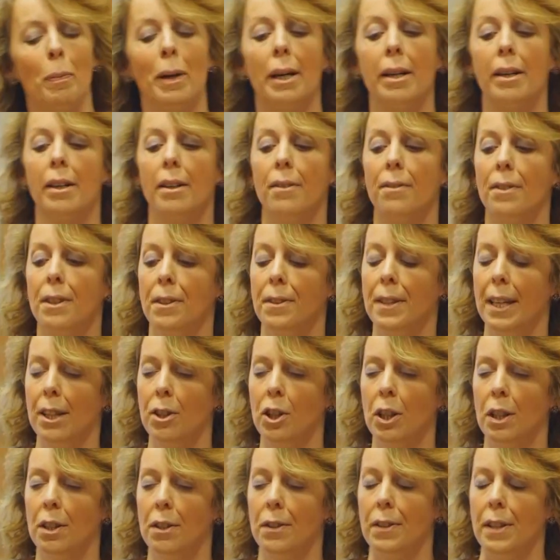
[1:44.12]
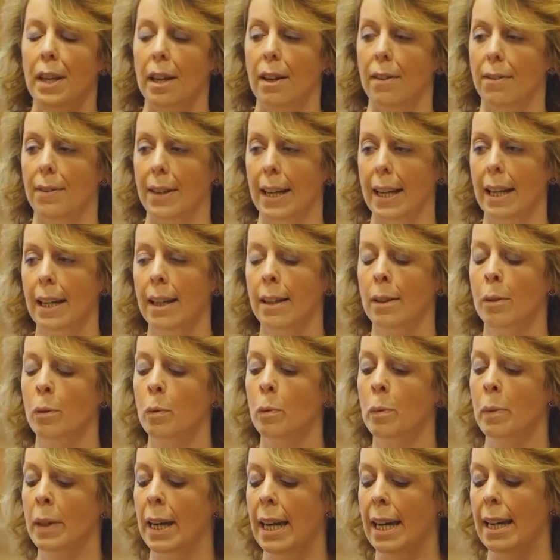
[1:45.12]
part of the session this evening
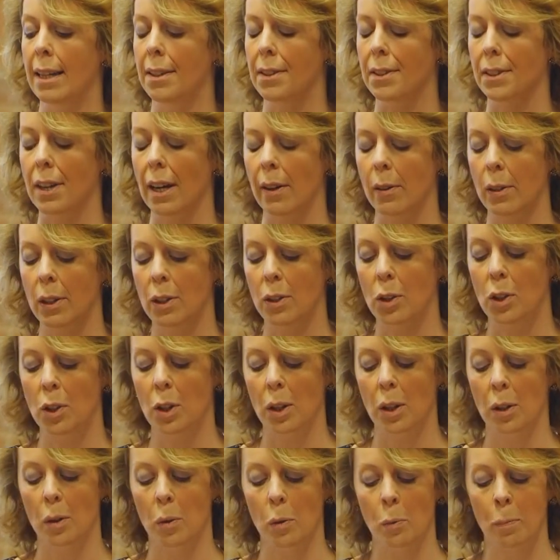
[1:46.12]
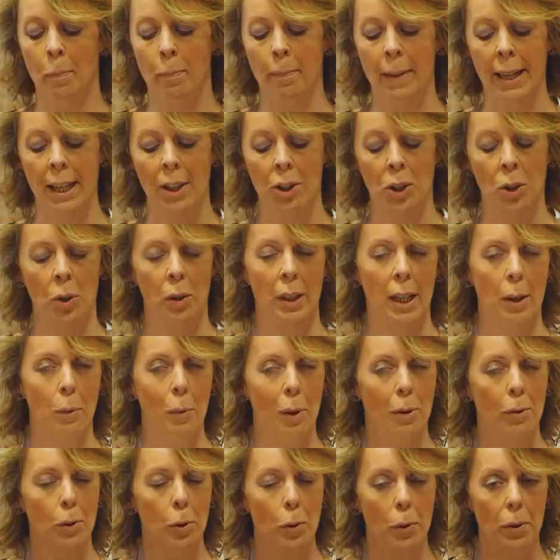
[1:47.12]
is going to make sure that
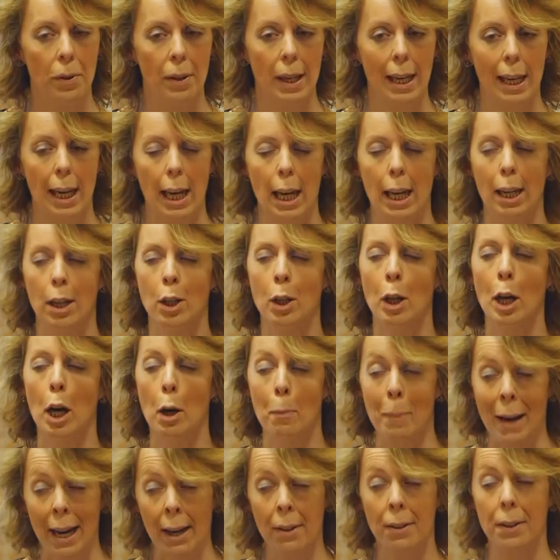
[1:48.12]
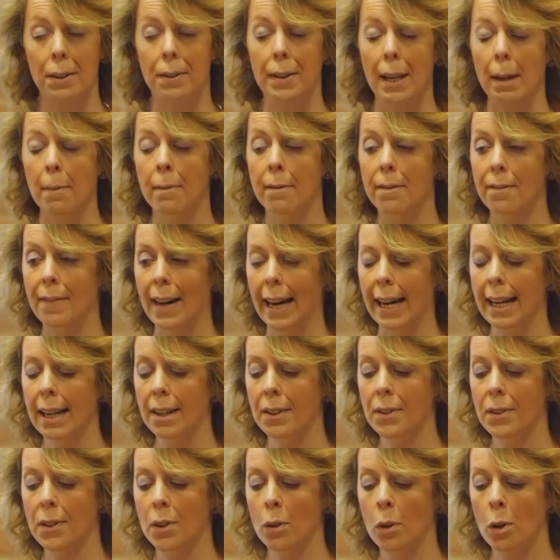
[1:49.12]
we're all thinking about the same
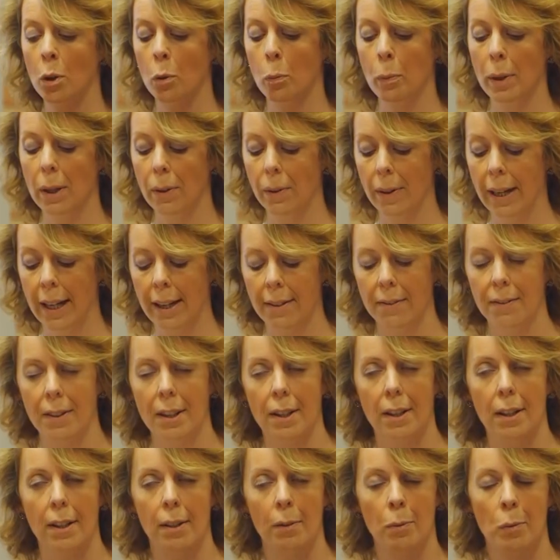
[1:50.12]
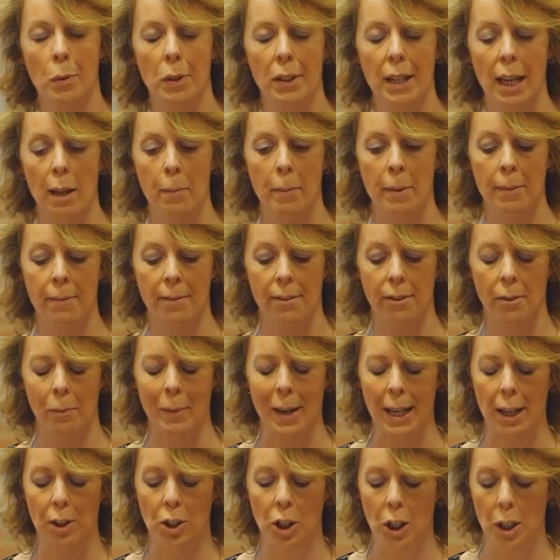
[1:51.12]
facts and we all have the same
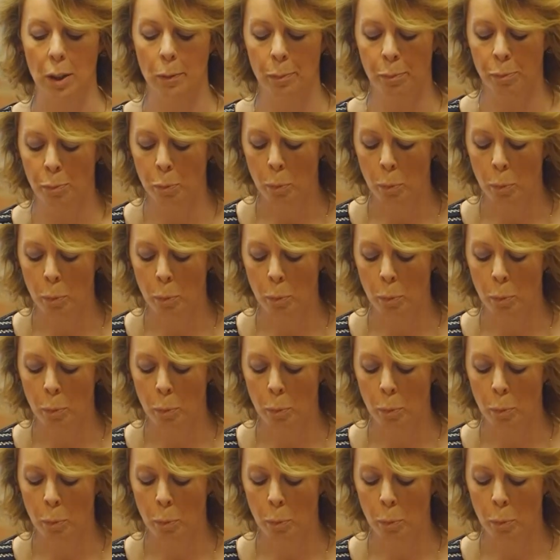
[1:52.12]
information.